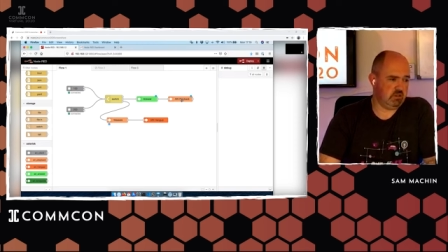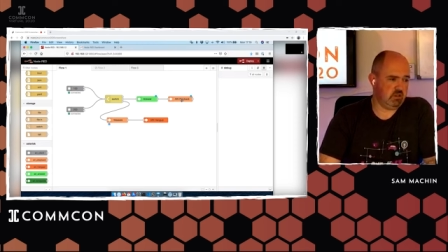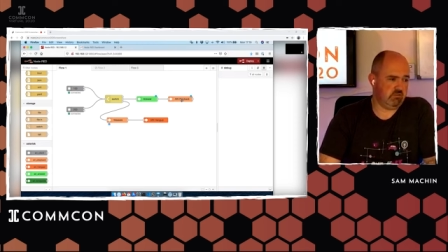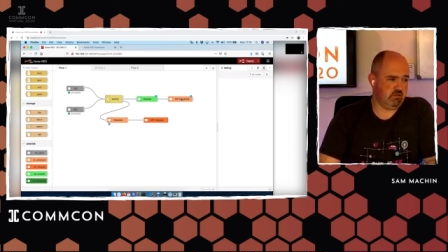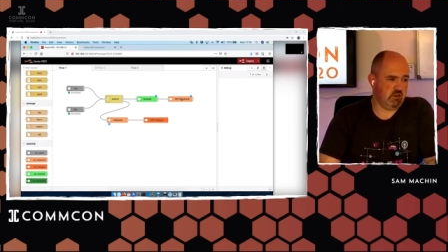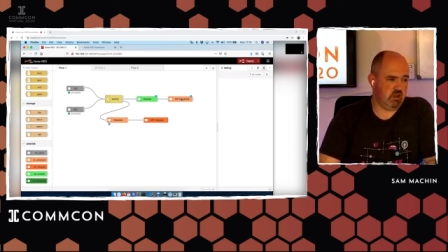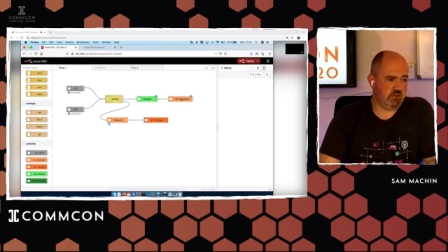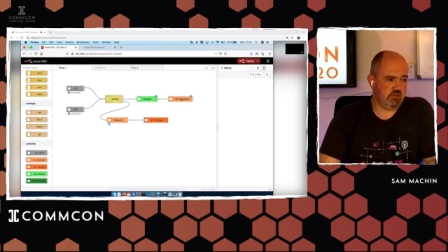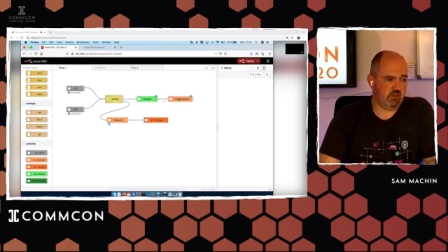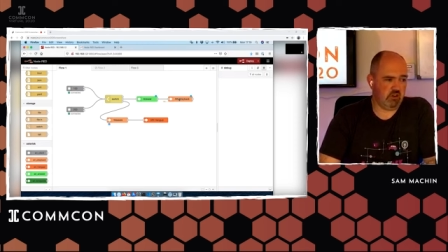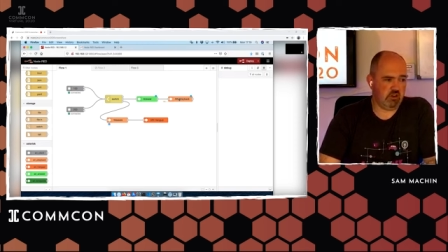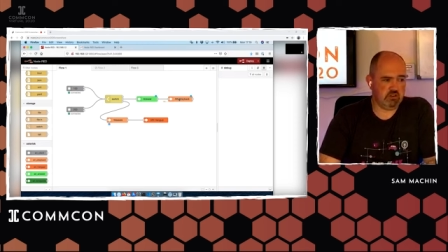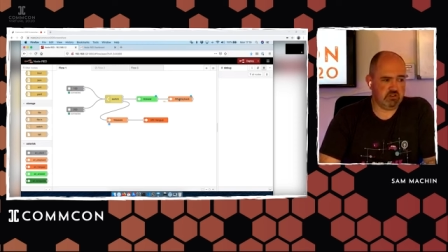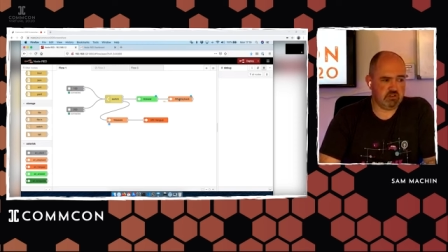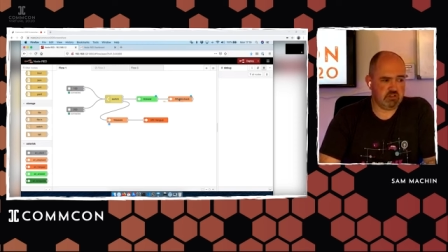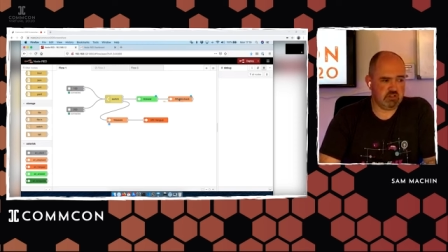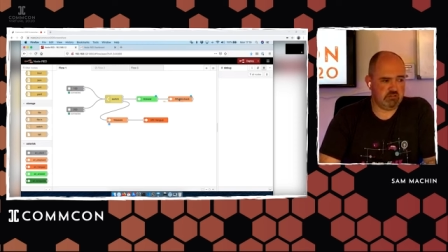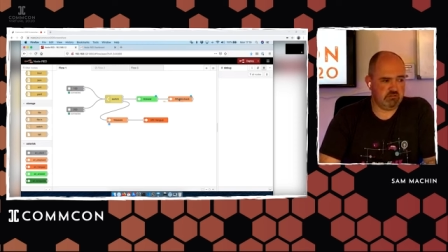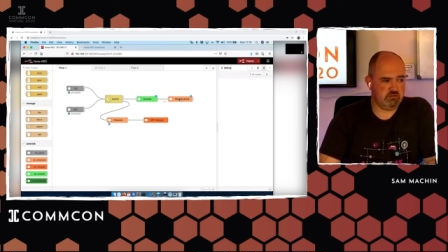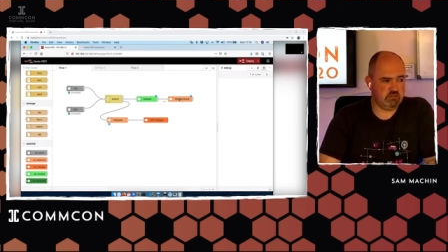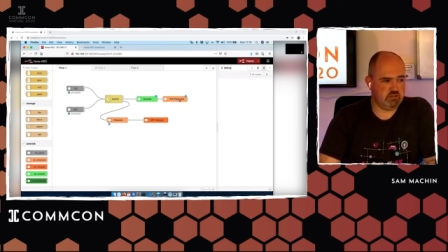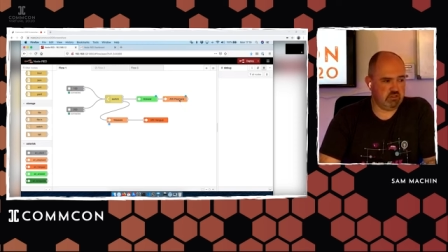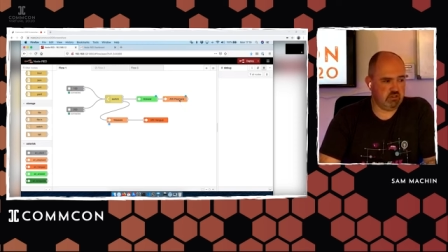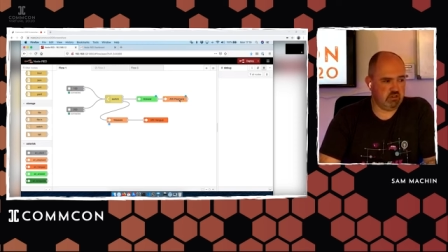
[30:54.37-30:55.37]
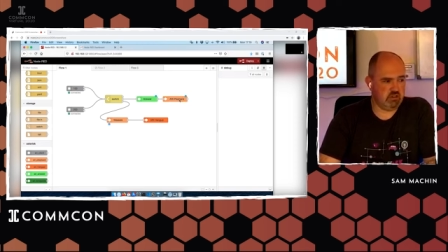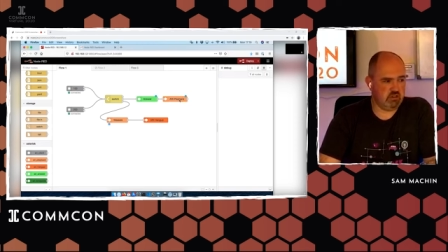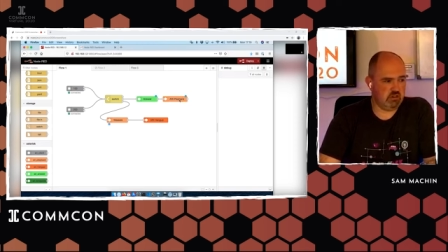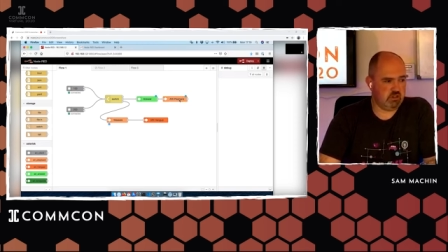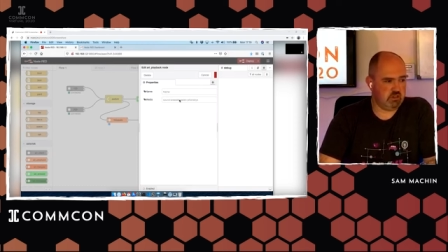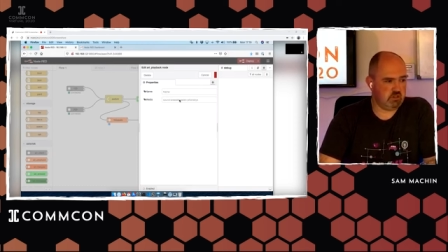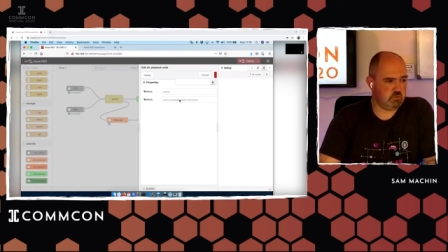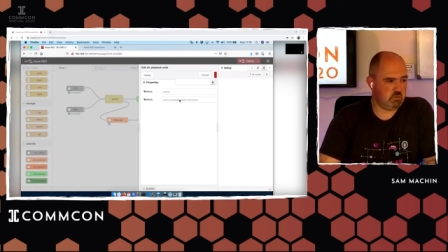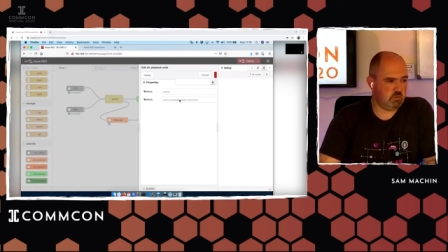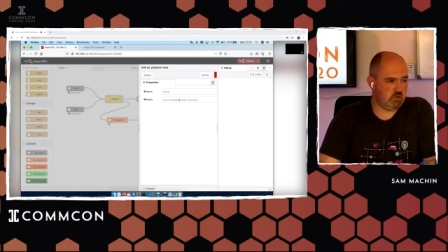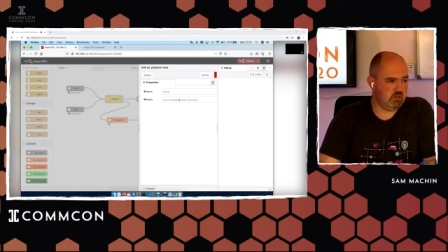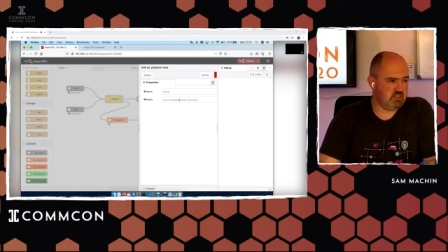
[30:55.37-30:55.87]
currently have answer as
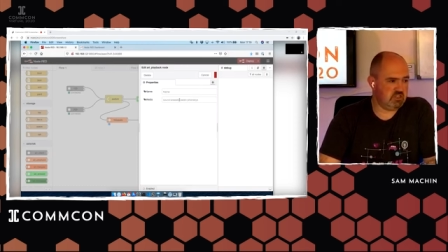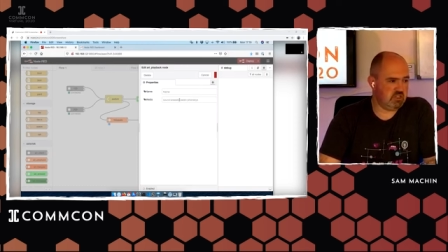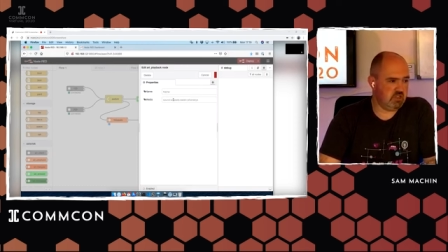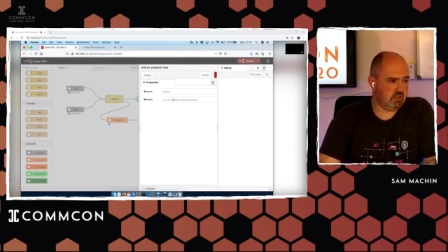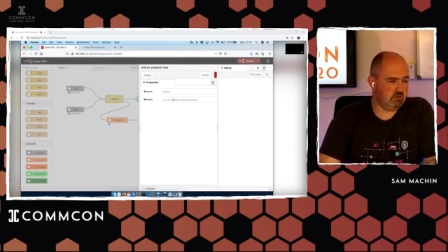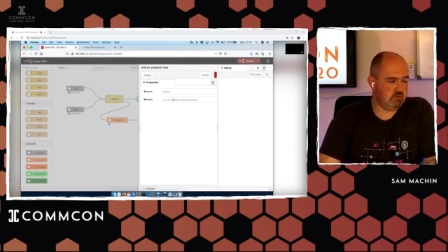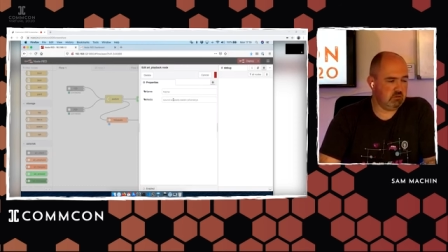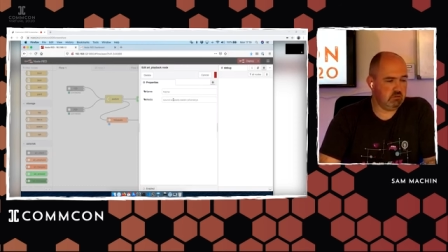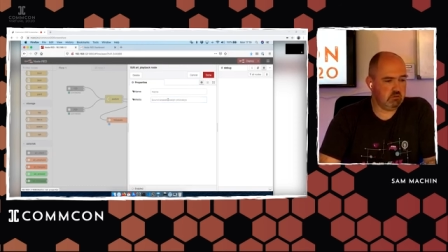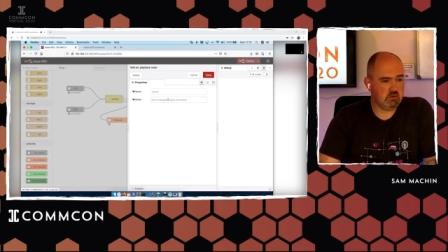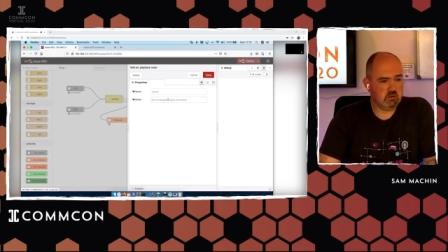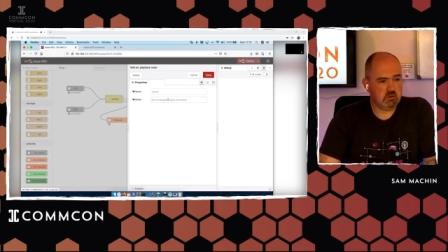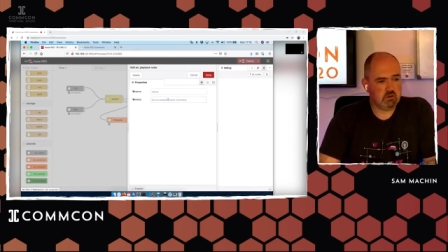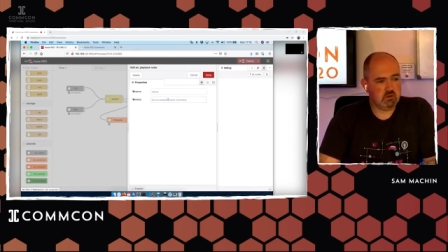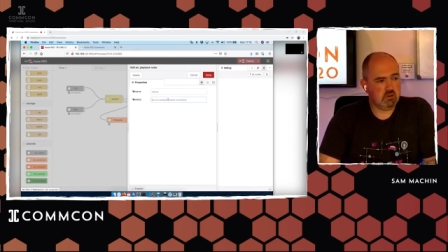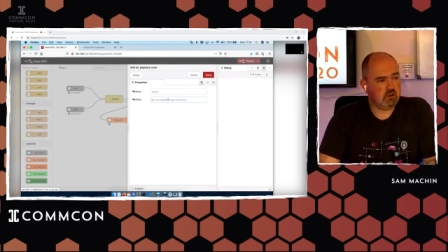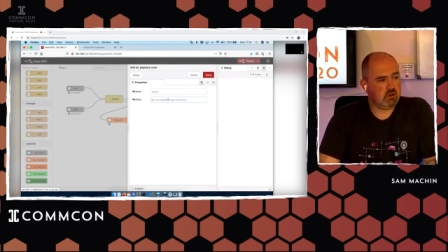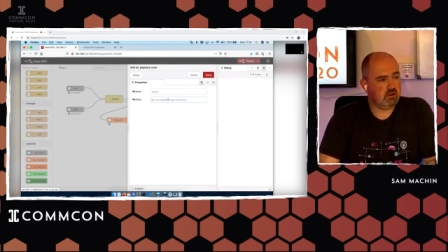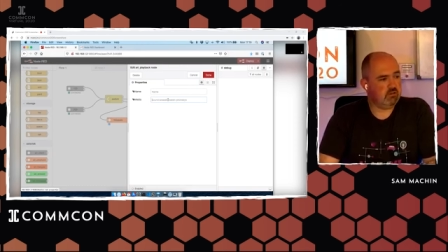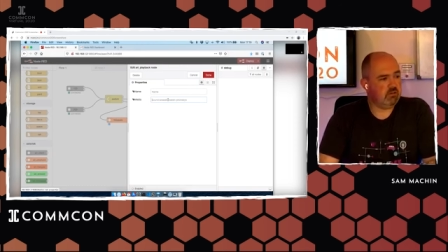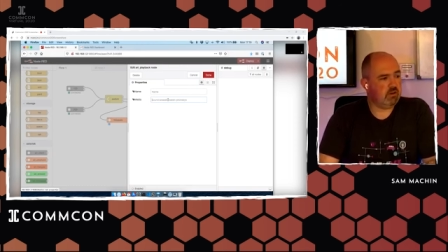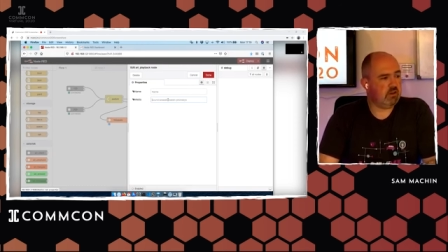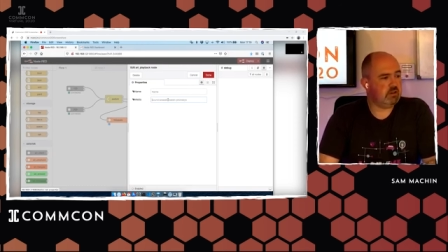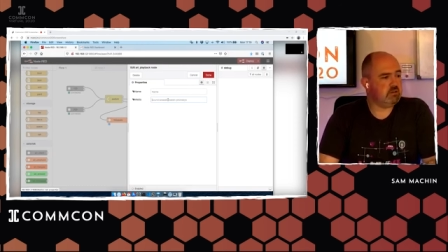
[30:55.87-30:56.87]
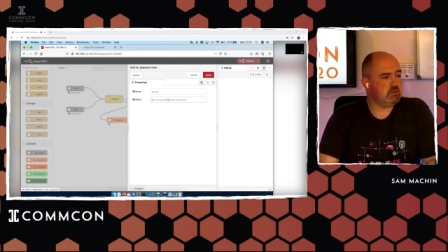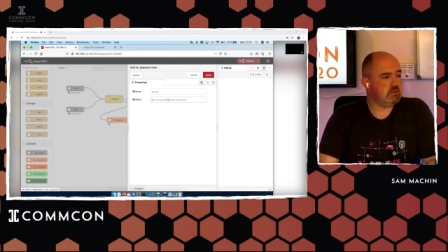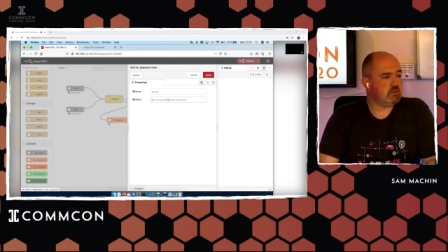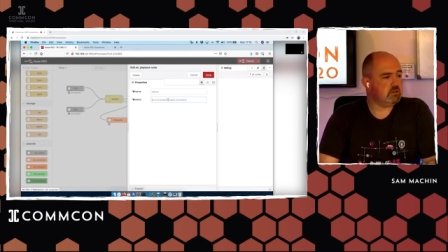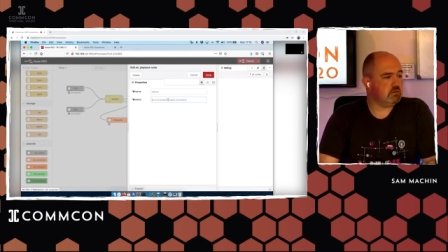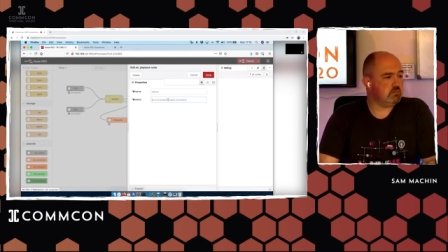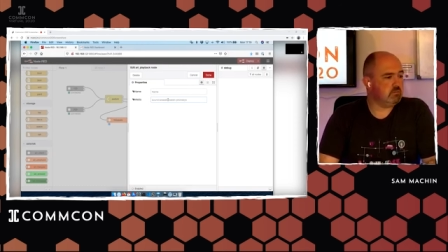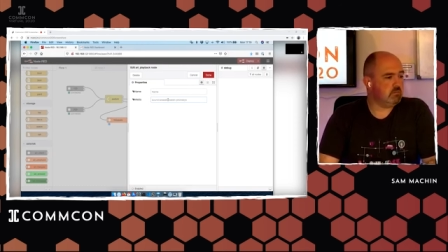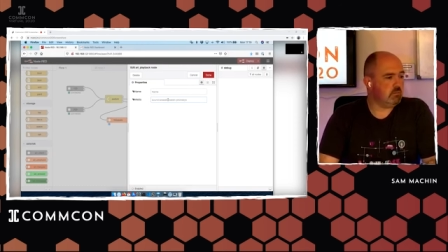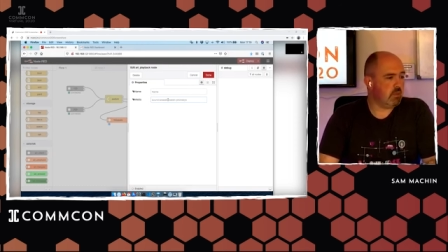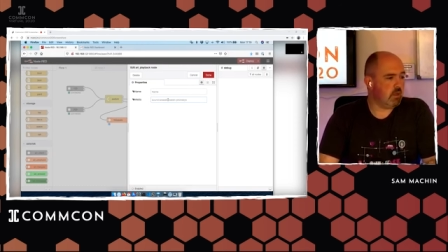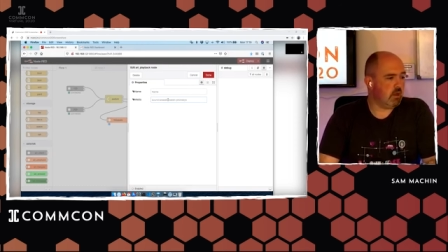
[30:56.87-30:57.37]
an explicit
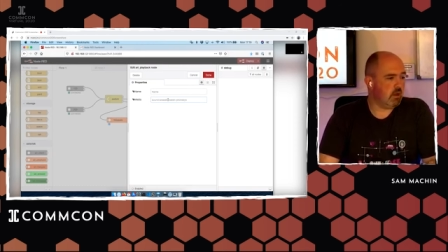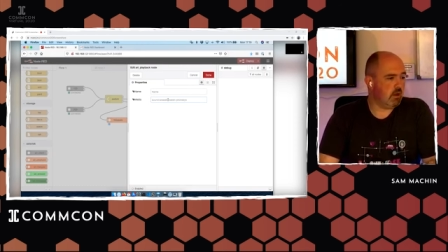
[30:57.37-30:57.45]
event.